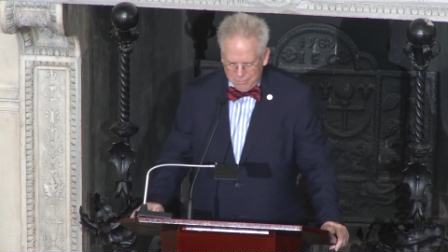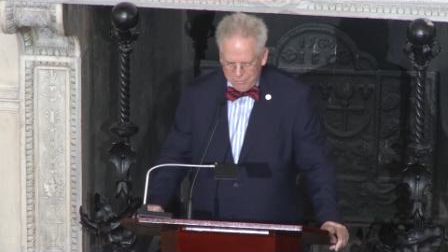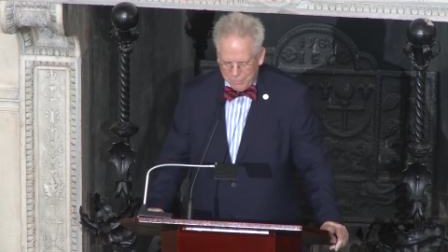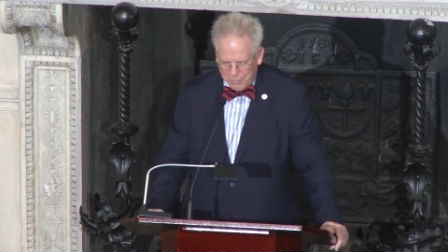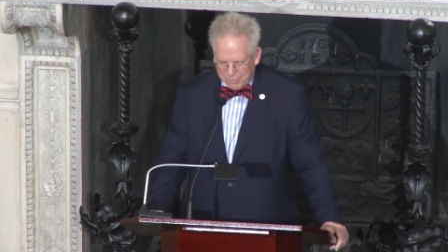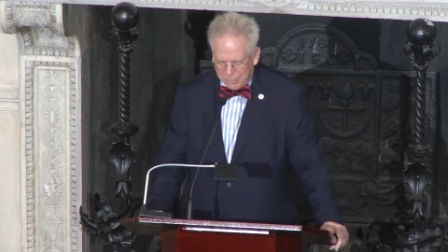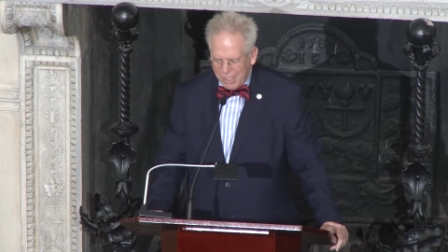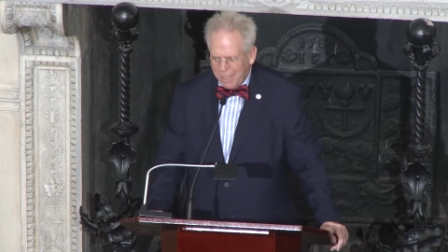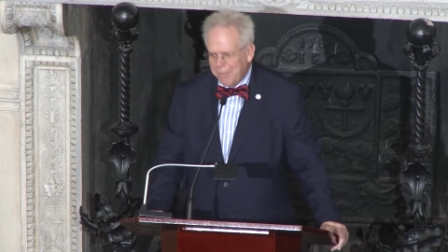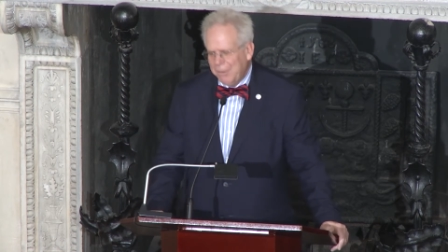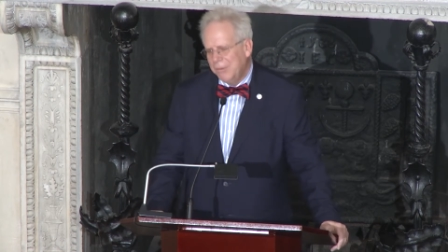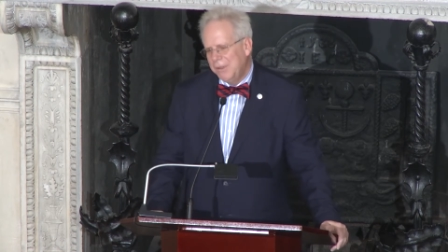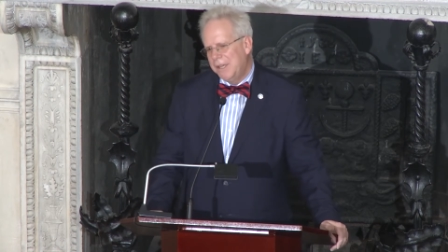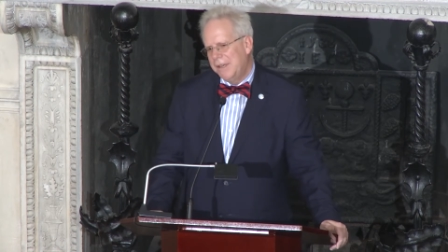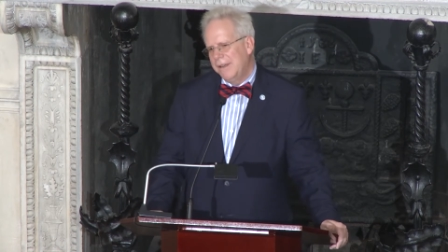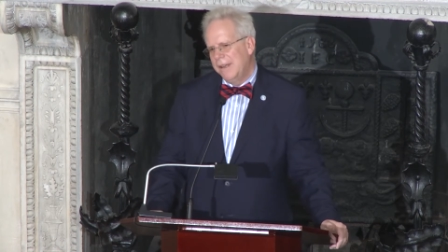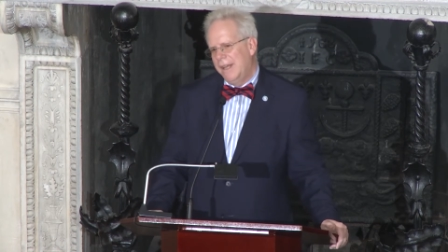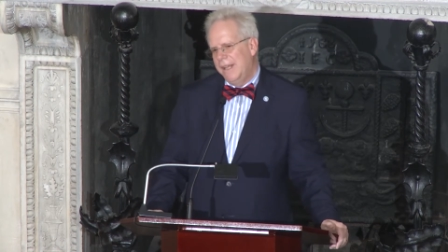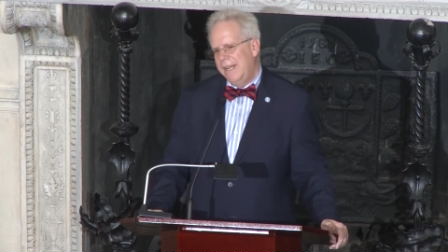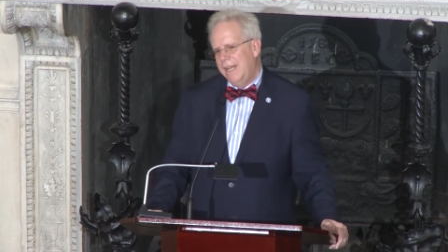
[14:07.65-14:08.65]
but probably
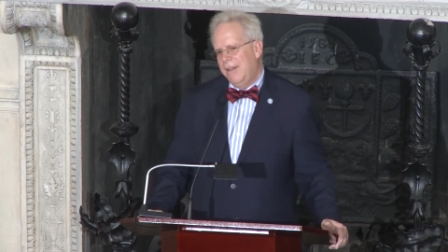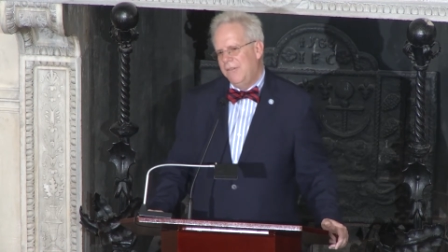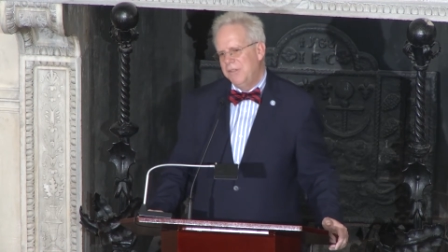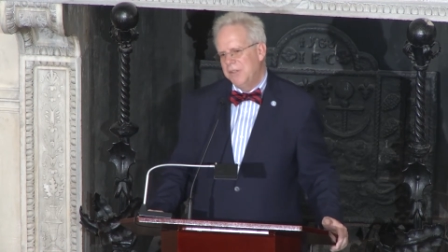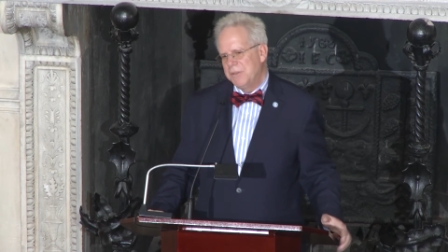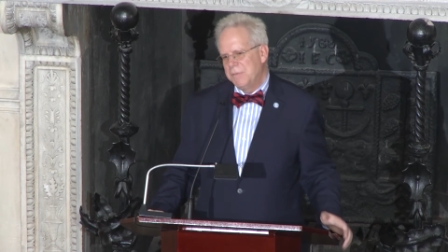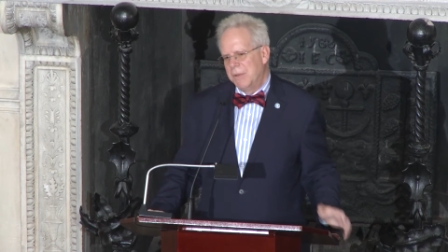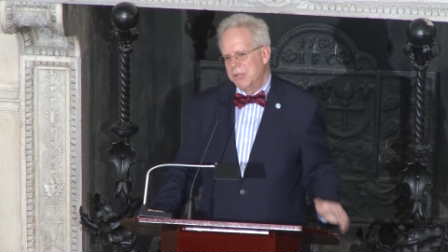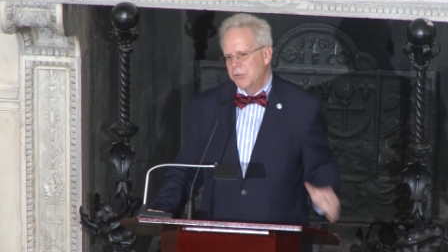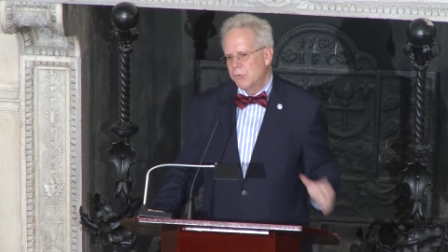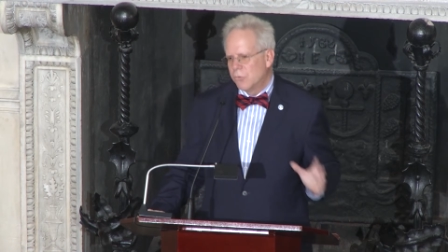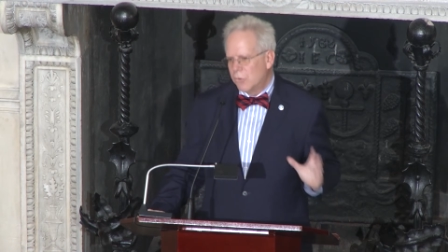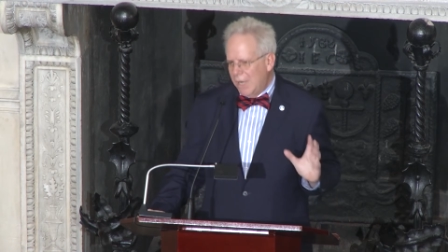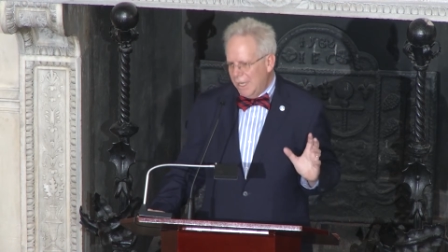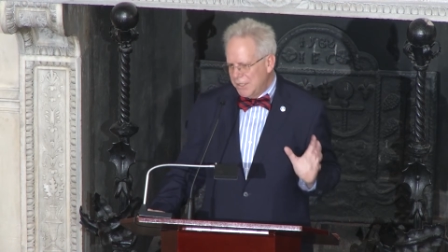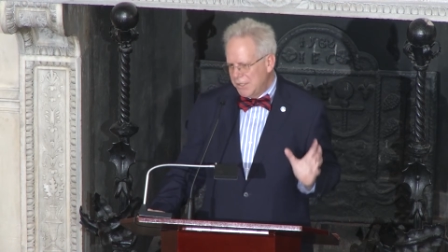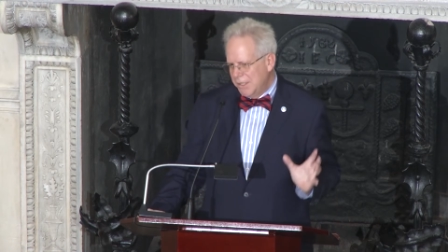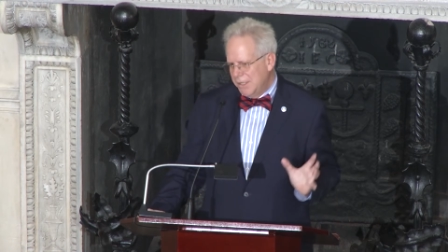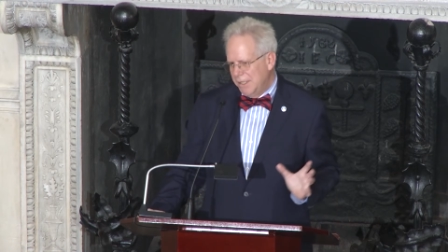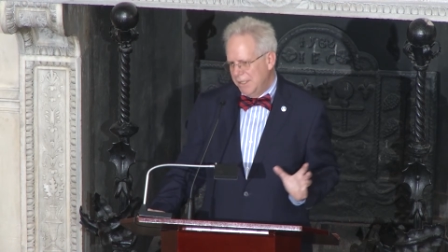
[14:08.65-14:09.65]
did not have as much
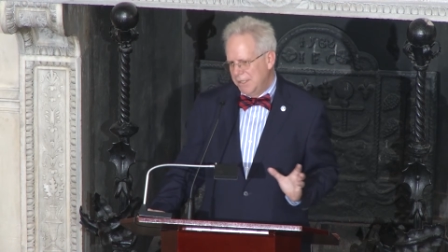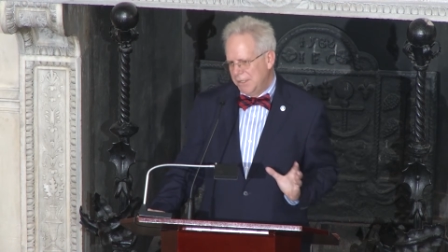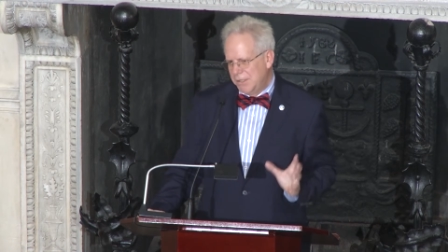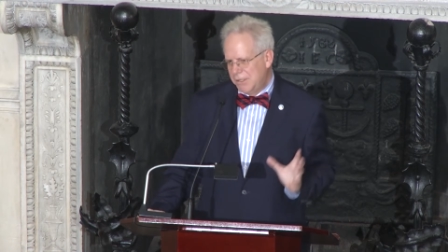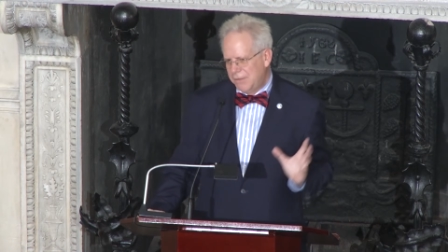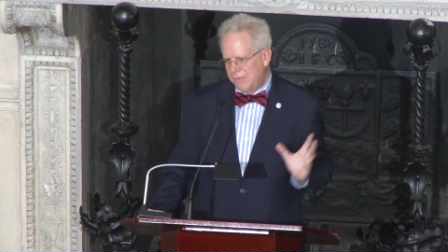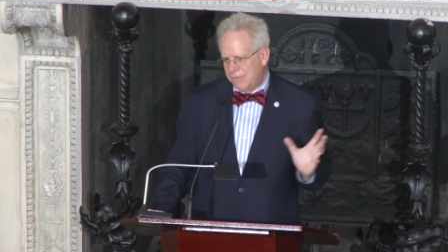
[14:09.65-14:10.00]
resonance